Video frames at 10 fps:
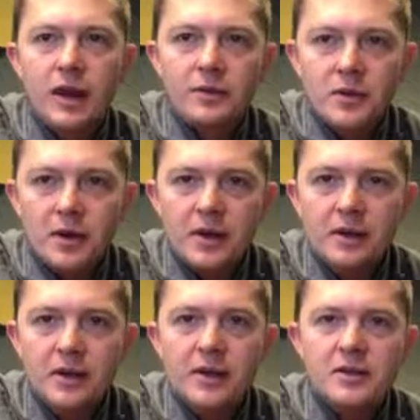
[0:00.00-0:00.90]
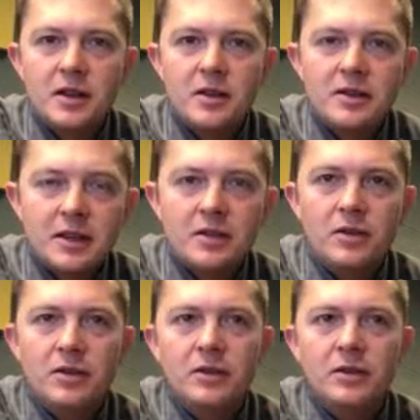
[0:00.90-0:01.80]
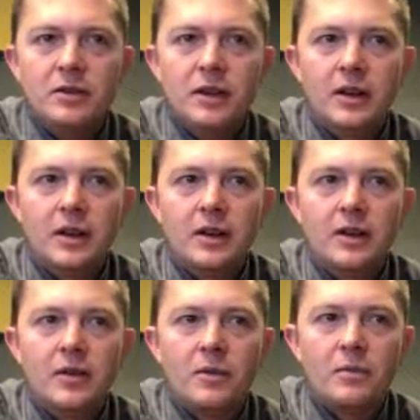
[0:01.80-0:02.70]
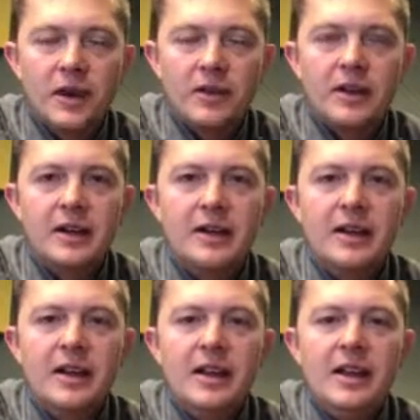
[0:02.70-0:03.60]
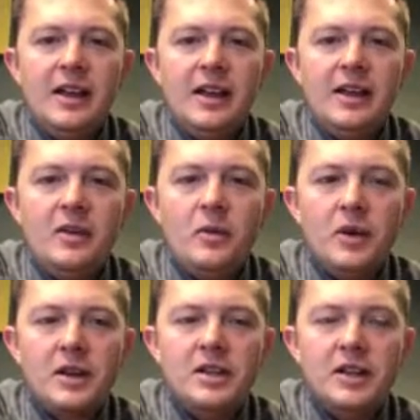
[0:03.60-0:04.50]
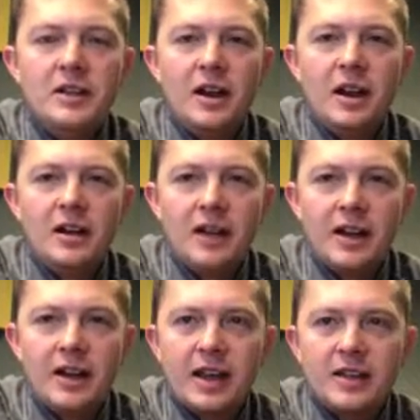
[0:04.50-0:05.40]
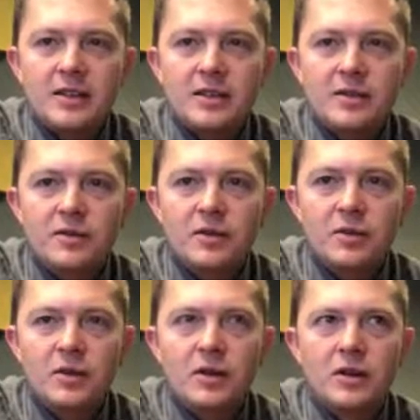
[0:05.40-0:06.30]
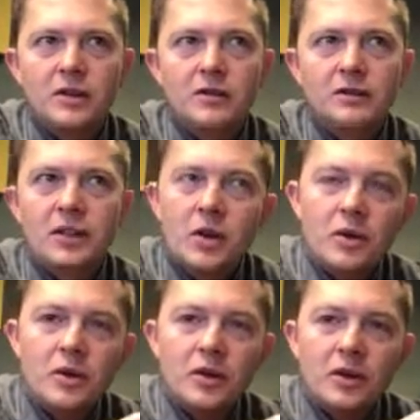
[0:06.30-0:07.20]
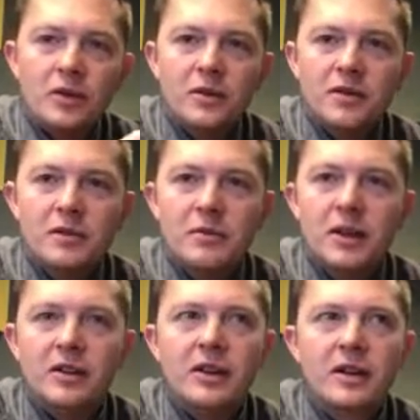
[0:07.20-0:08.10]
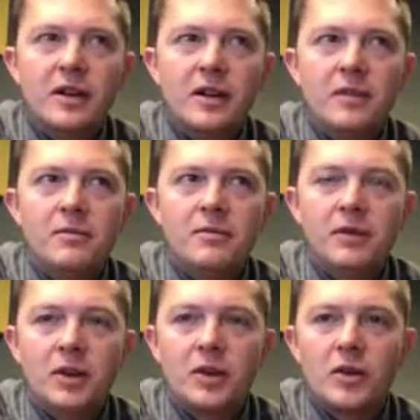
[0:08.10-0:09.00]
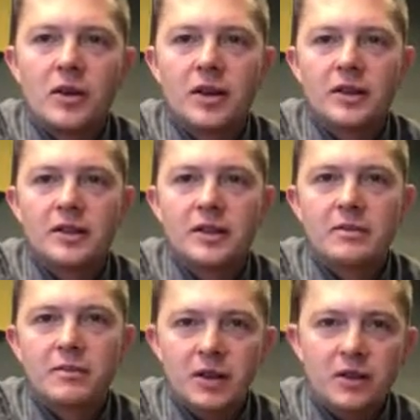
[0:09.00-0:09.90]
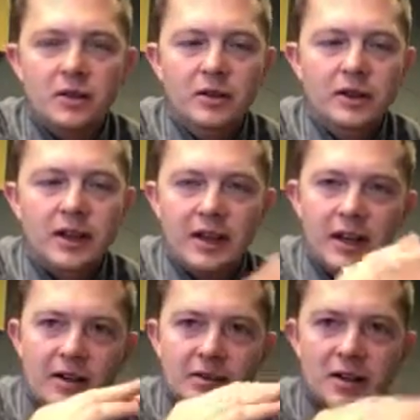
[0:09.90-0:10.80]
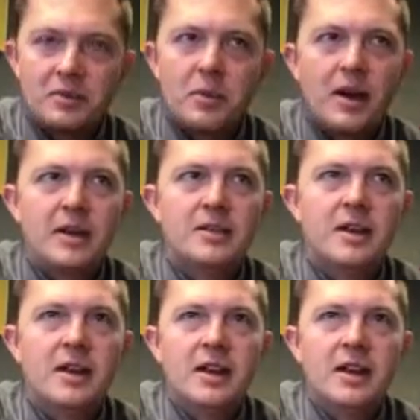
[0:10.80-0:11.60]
everyone, so single, married, which in a lot of cases for lower to middle income, lower to middle kind of housing price,